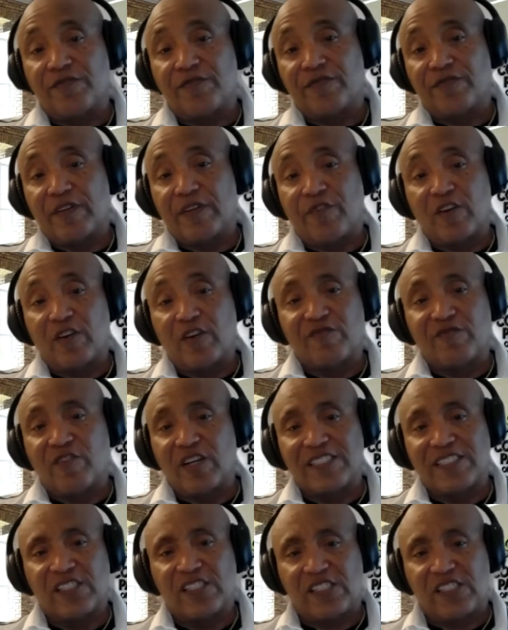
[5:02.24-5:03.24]
first of all,
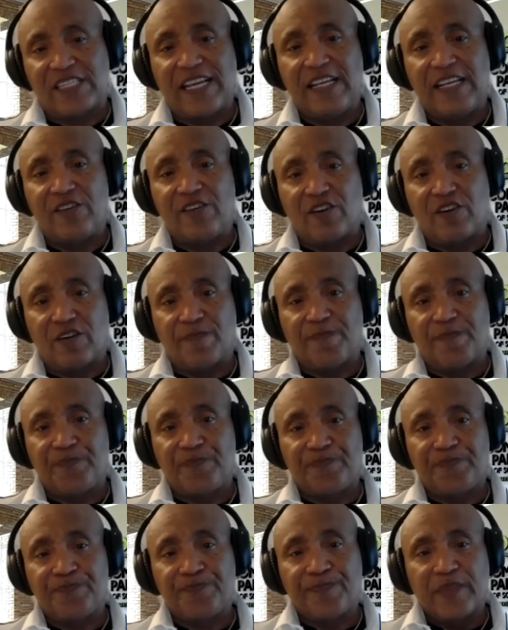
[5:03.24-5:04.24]
as a senior.
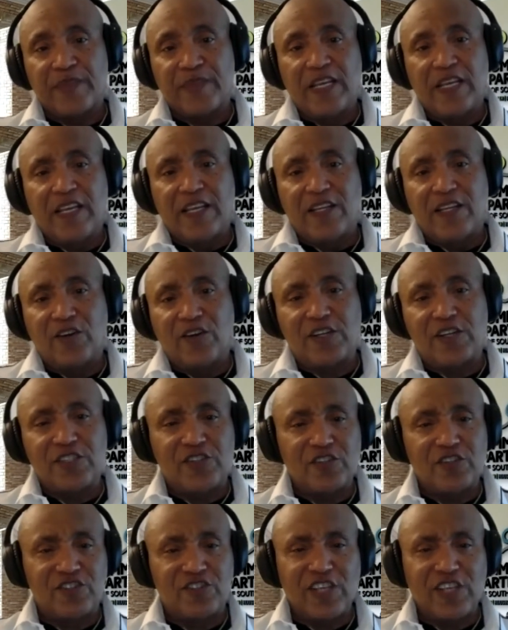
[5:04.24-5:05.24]
Look at
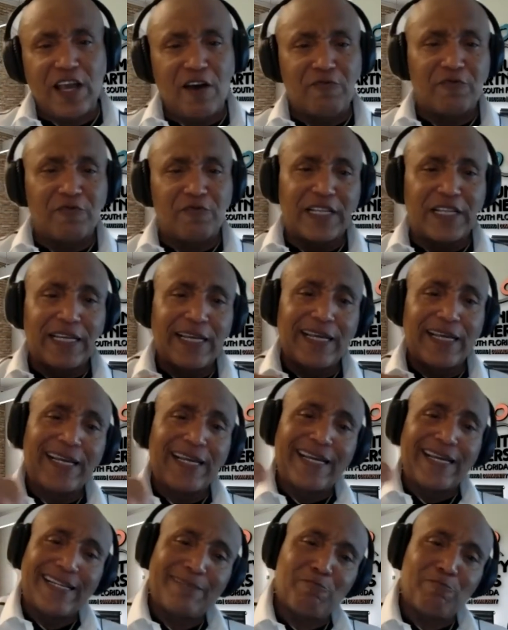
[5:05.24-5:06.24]
yourself
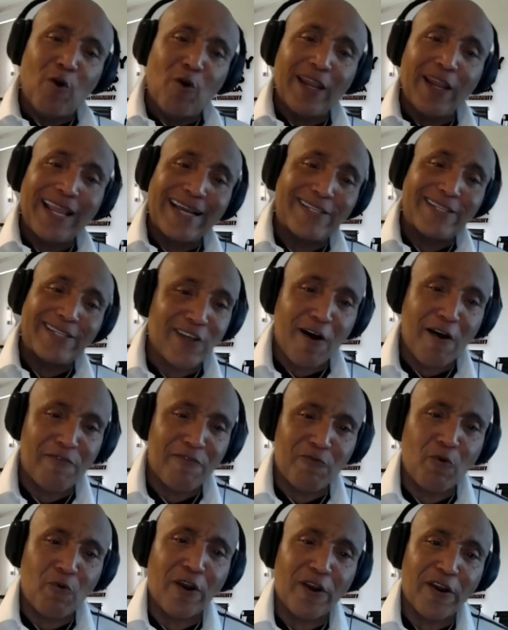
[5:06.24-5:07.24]
more like
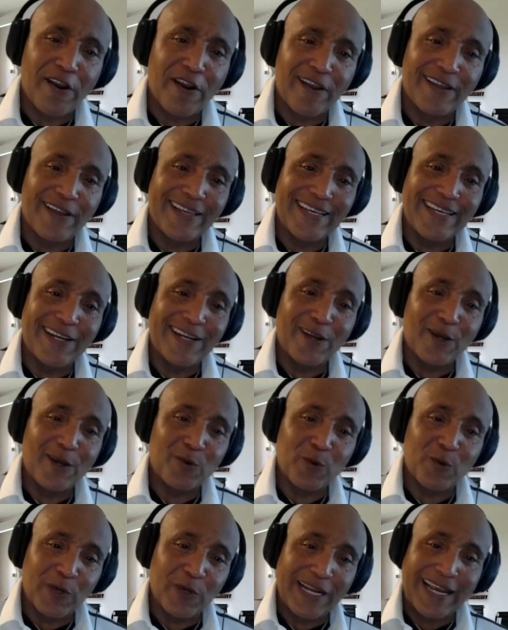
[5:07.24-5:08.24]
software. You know,
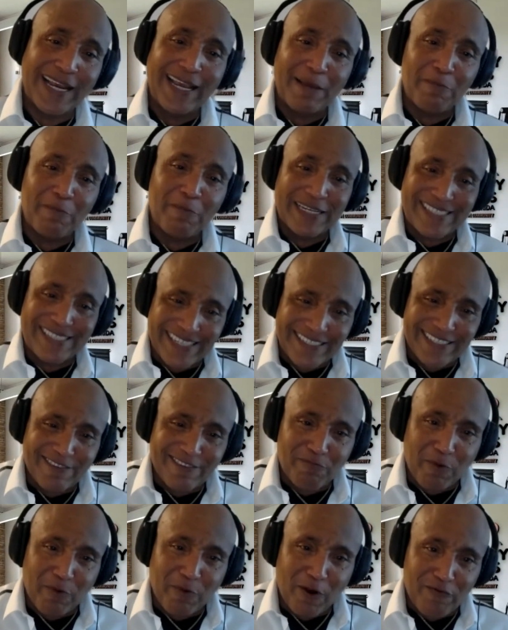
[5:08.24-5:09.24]
when I had my
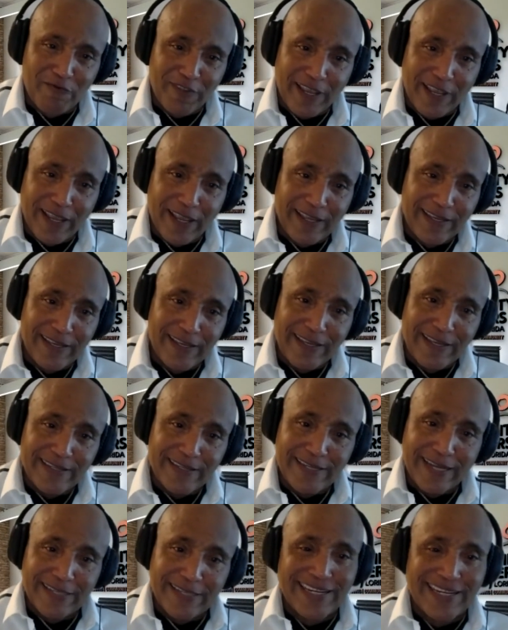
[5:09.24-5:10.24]
60th birthday,
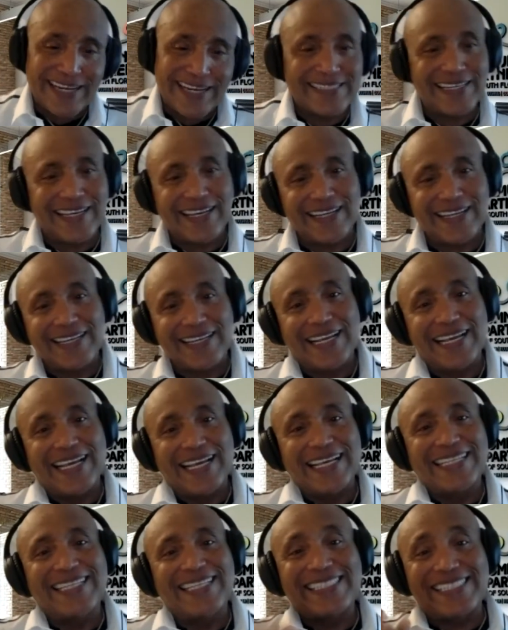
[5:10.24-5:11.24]
Jessica said,
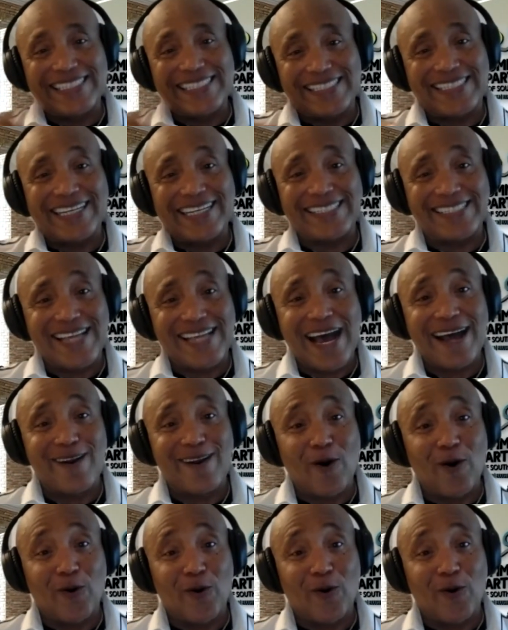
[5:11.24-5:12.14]
this is 6.0.